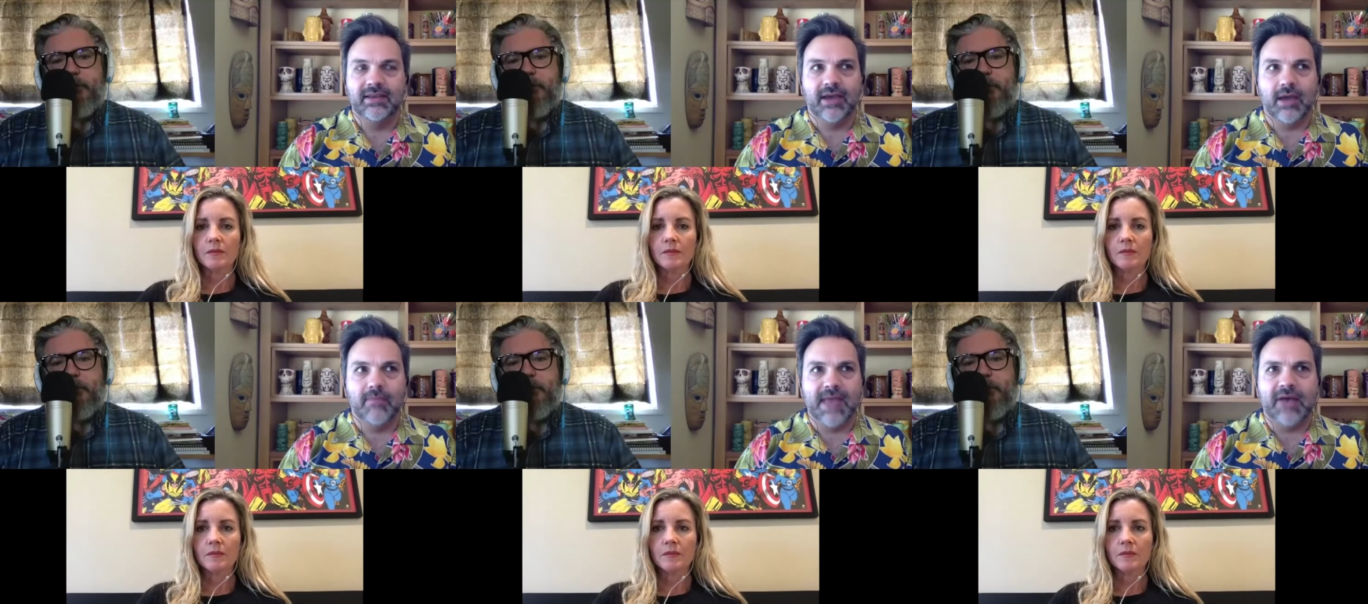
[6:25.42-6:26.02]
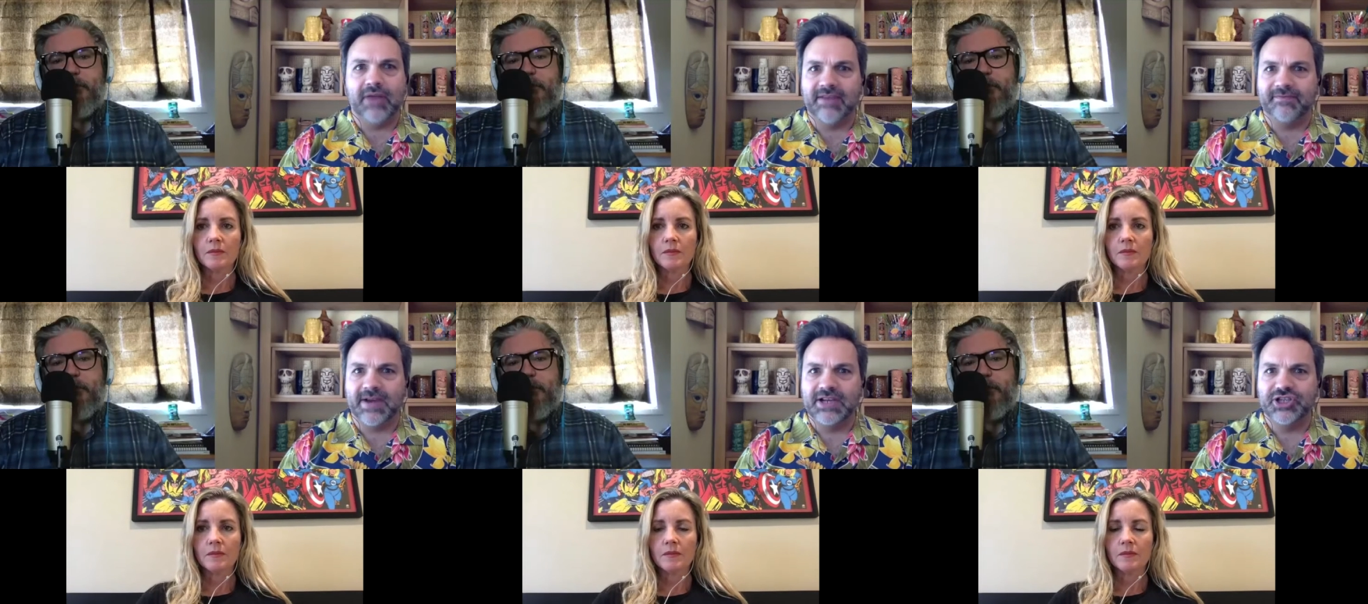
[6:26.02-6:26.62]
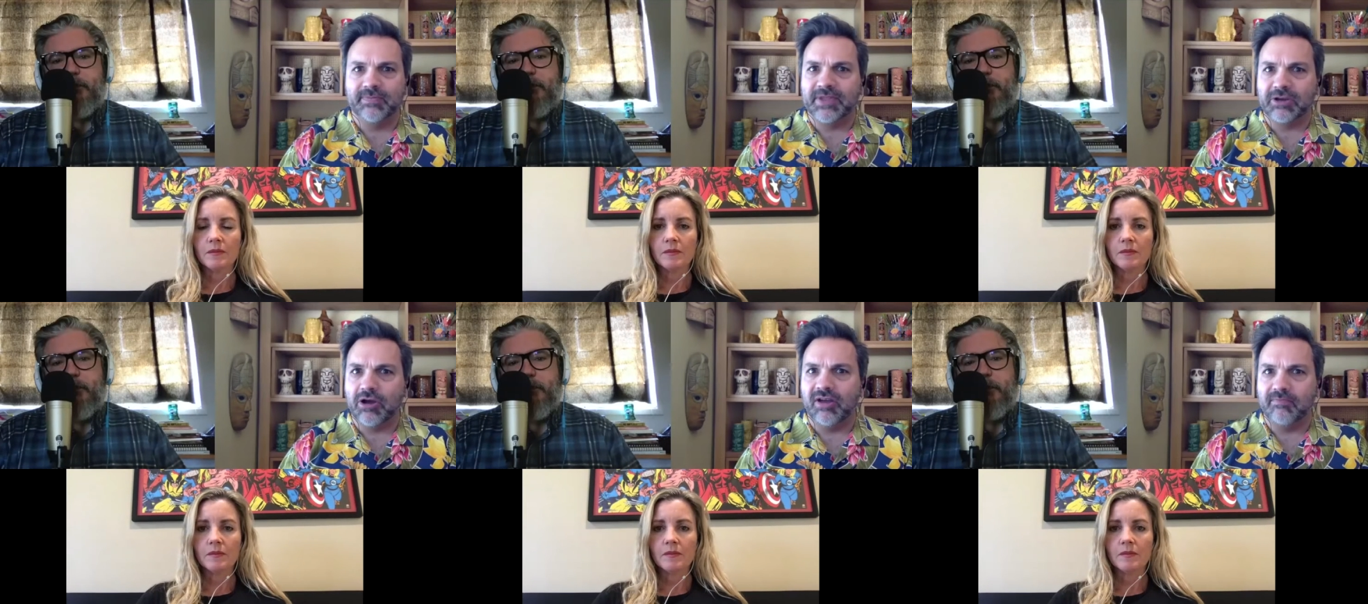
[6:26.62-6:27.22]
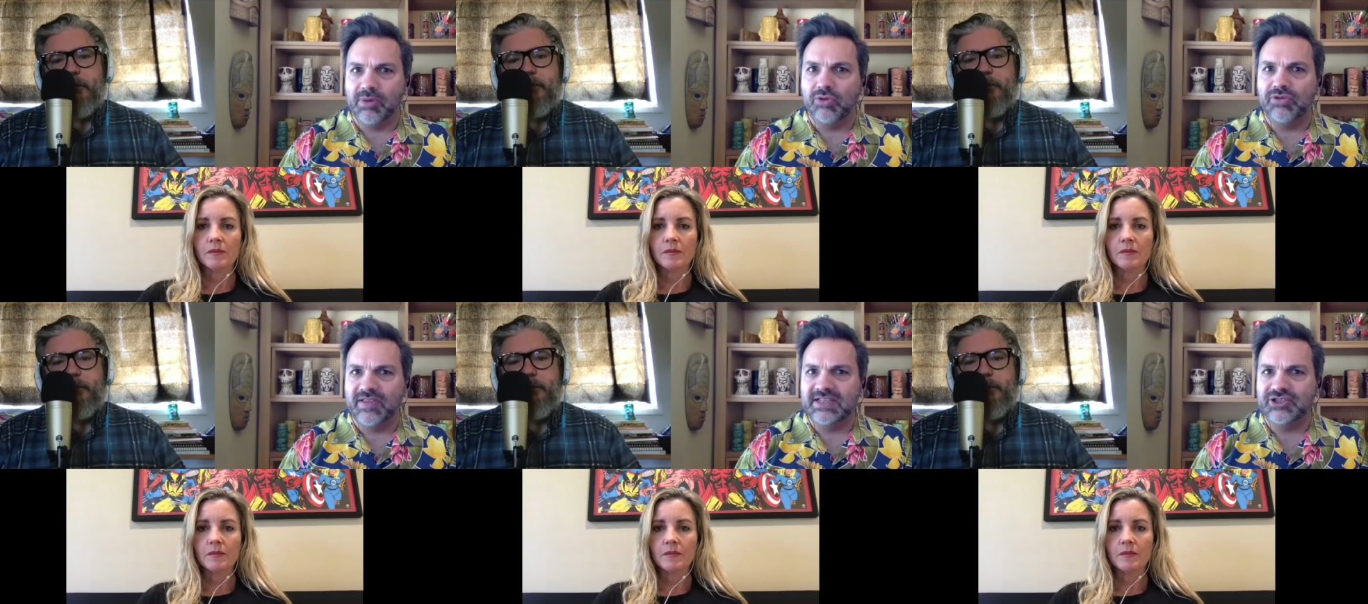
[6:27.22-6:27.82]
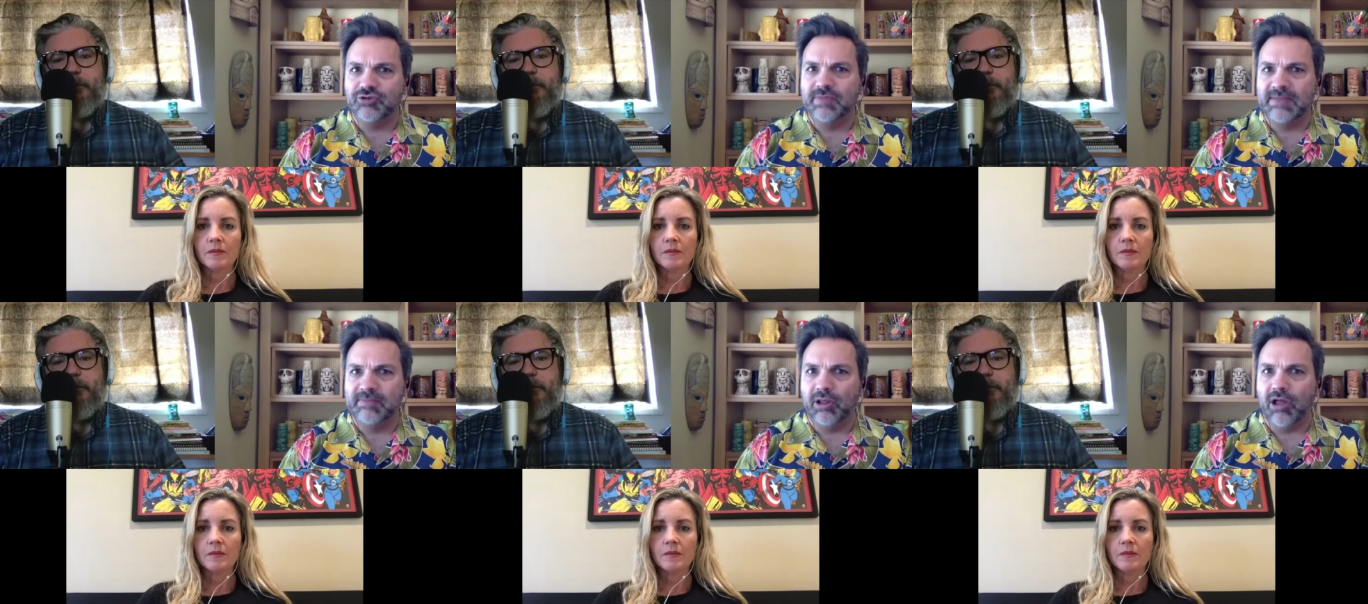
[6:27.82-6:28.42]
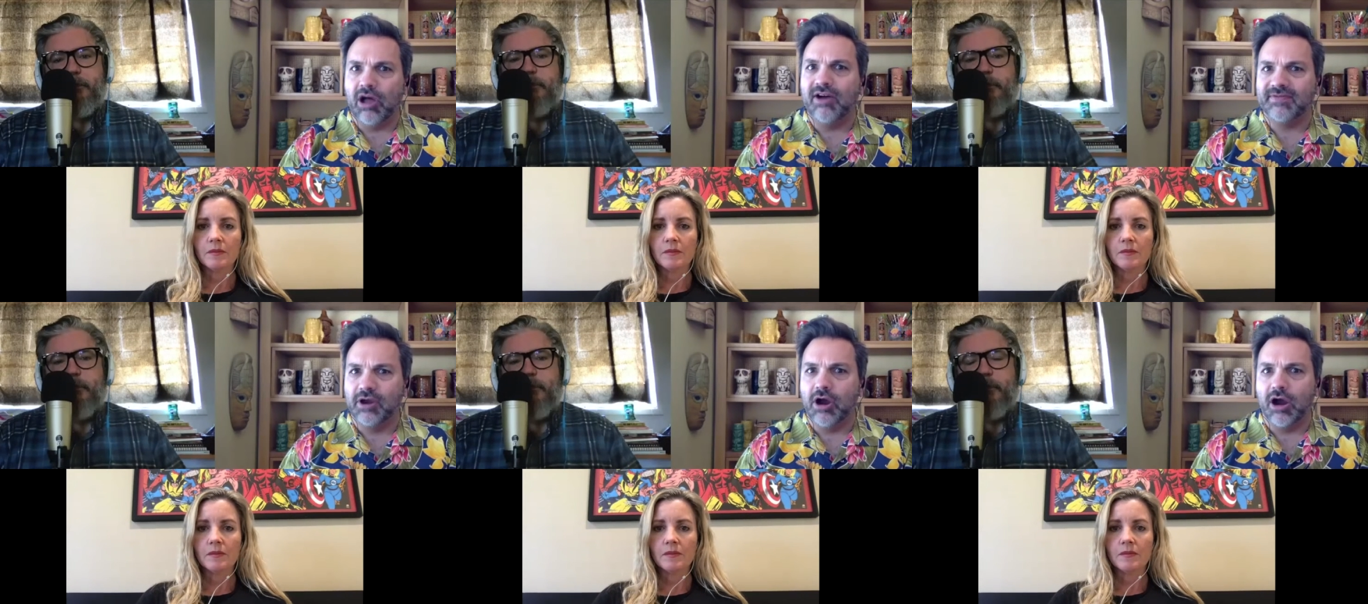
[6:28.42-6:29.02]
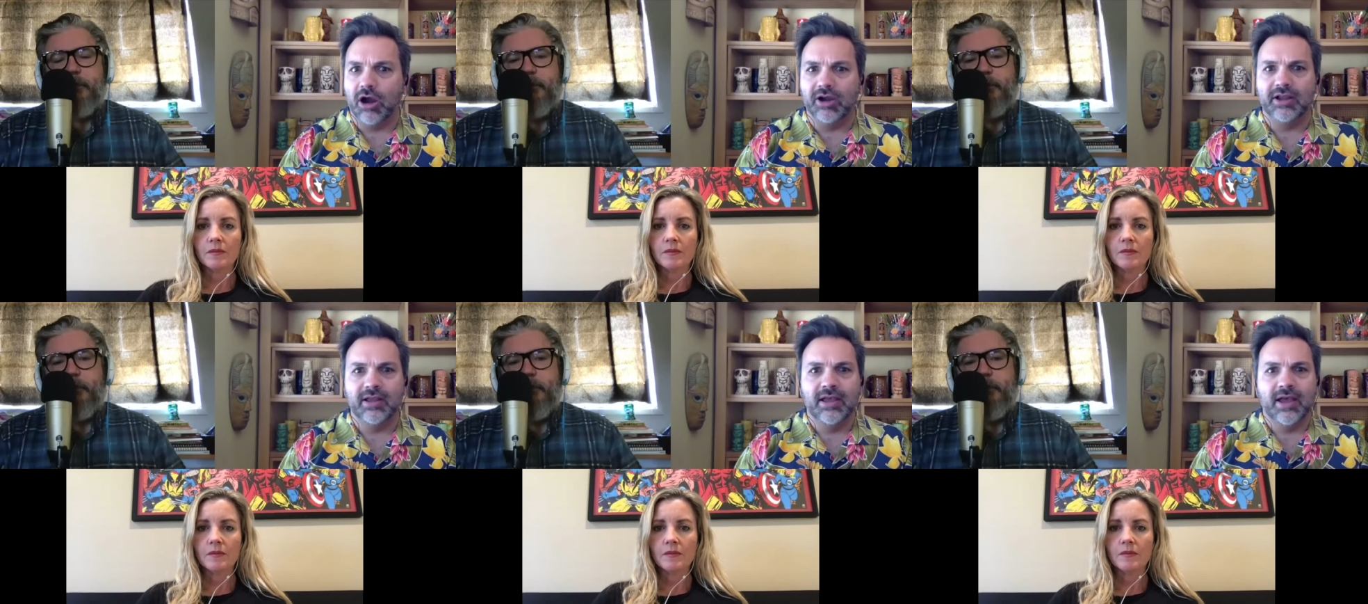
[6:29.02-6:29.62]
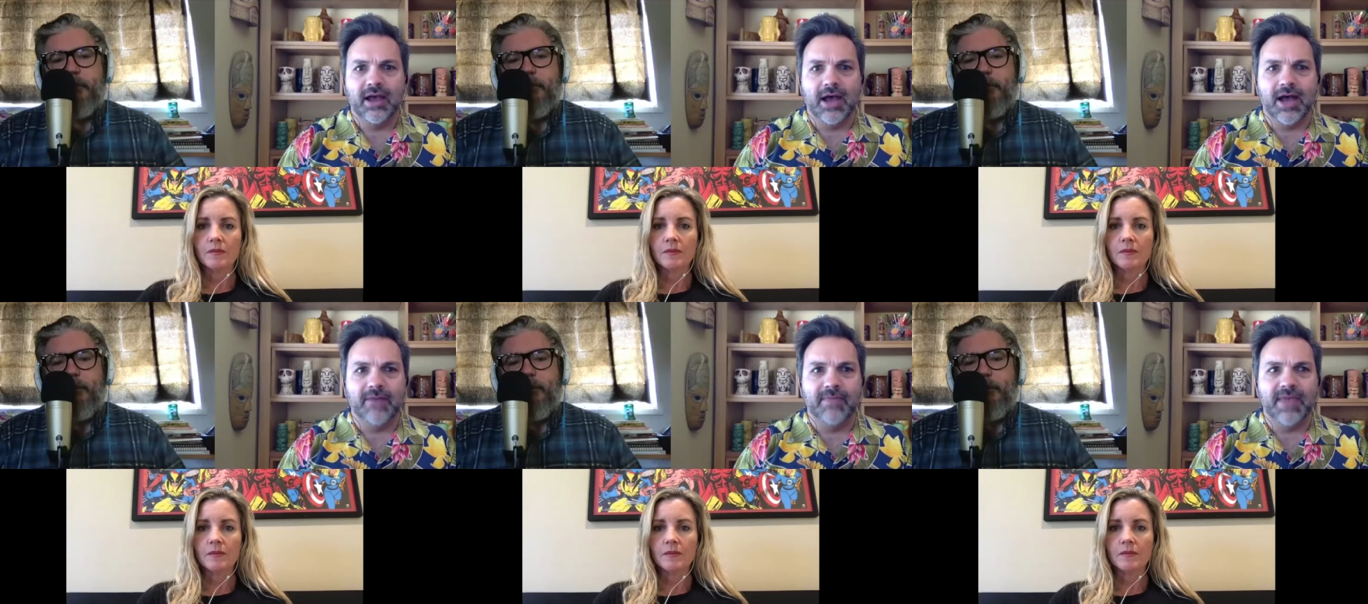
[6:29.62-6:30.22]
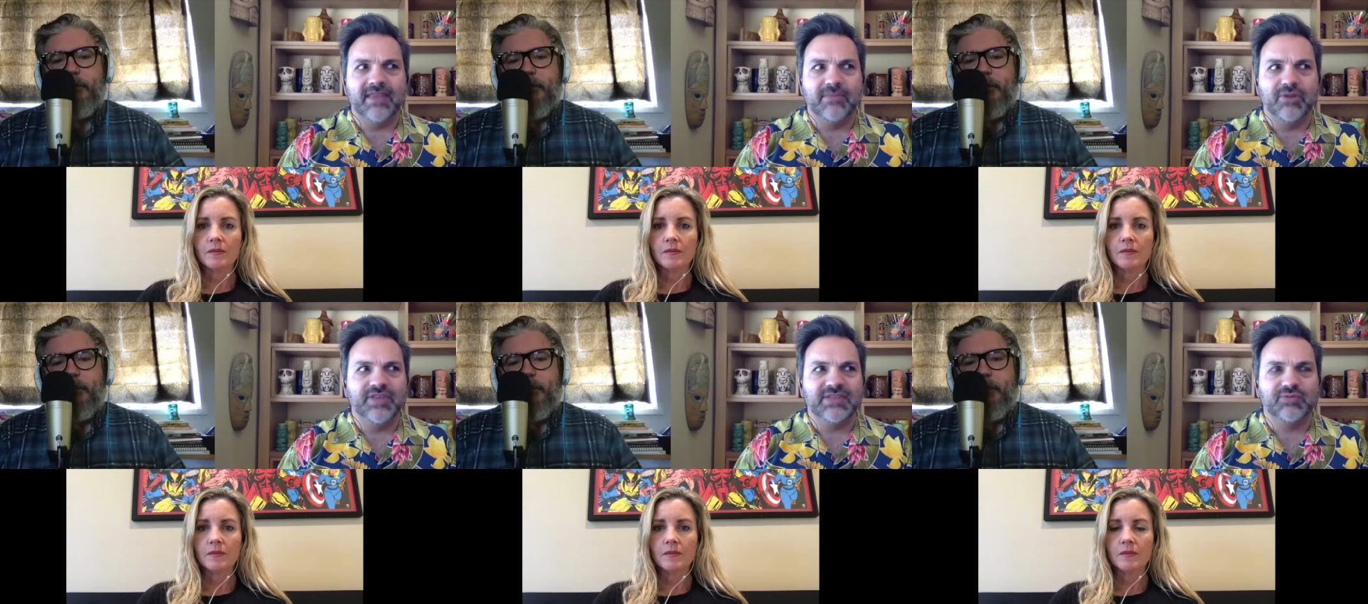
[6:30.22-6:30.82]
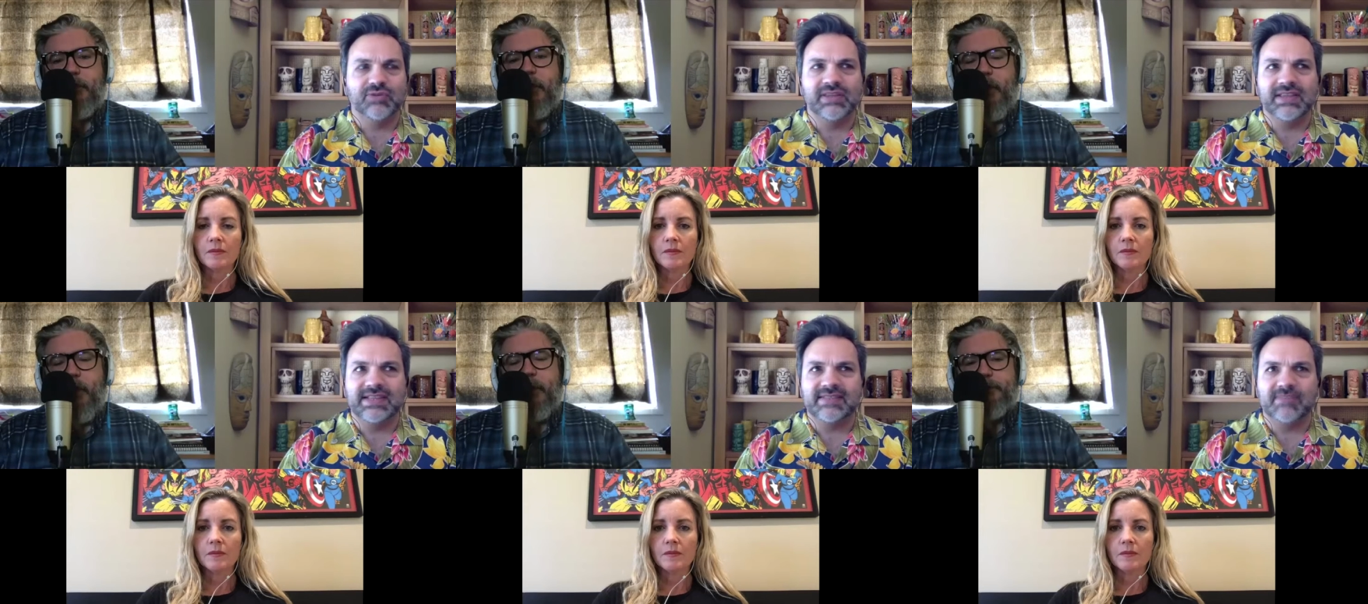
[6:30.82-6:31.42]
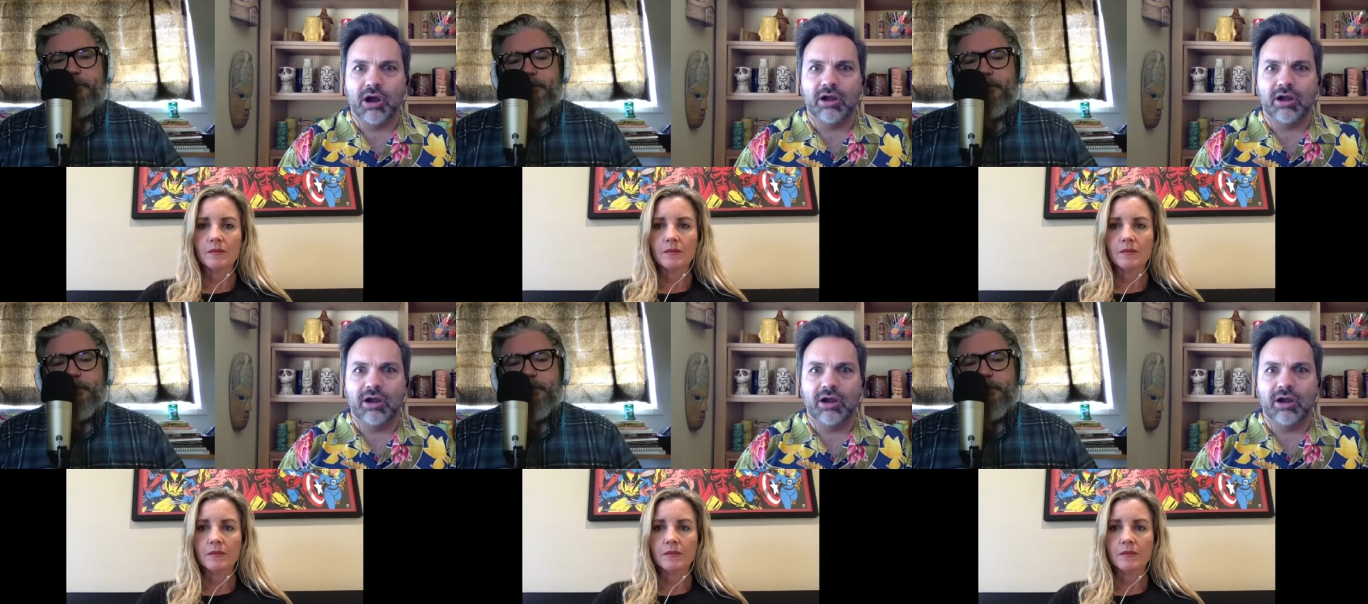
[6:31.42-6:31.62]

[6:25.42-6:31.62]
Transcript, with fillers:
Speaker 1: about a friendship that caught both of these two people off guard, um, right. and the movie's really smart